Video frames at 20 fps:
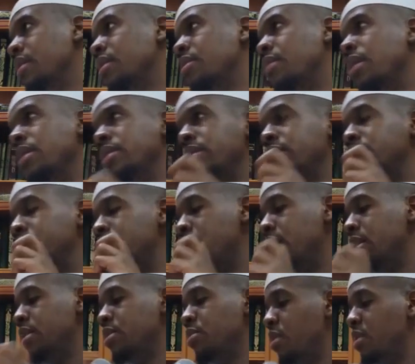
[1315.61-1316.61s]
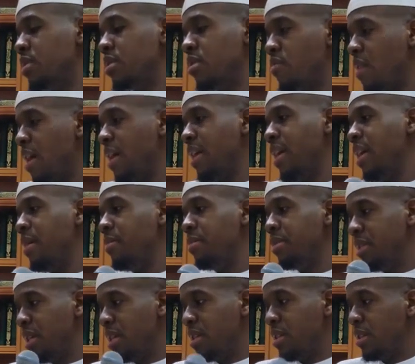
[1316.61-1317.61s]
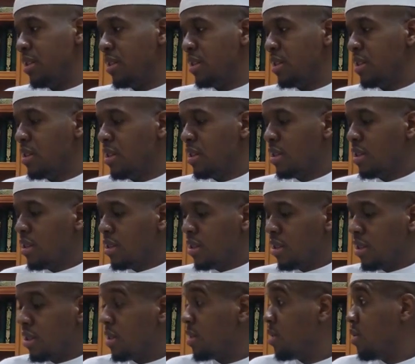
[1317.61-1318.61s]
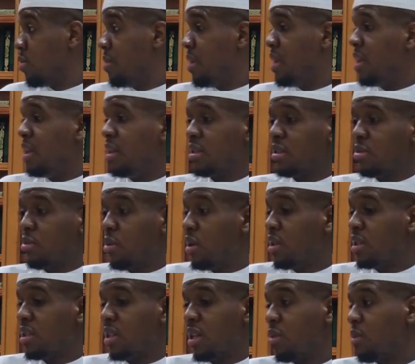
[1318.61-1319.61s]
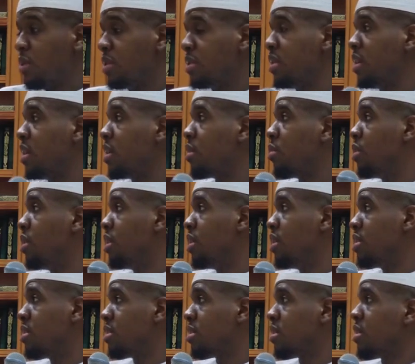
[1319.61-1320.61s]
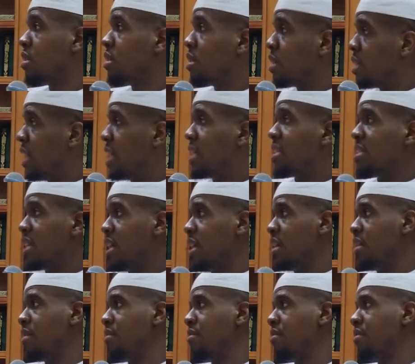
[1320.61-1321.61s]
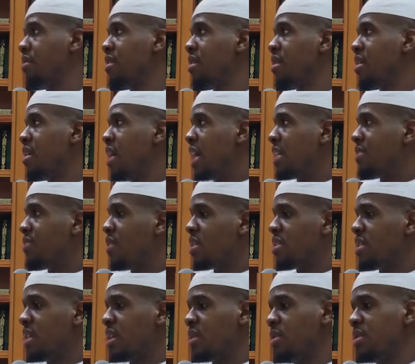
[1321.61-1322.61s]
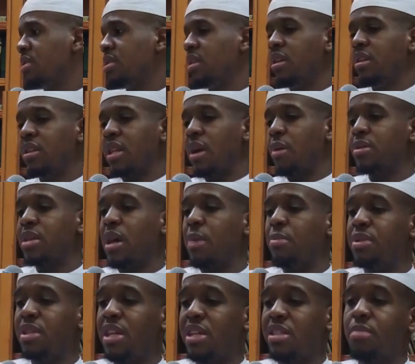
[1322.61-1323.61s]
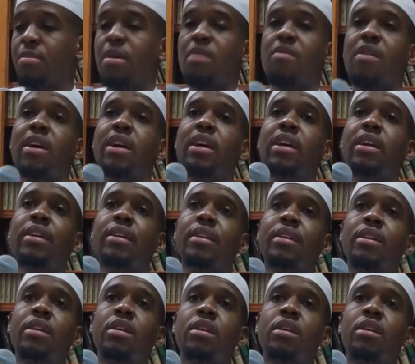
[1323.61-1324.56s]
Question says, what is a right hand possession? There's two meanings. One is linguistic and one is legislative. As far as linguistic, that which I possess in my right hand,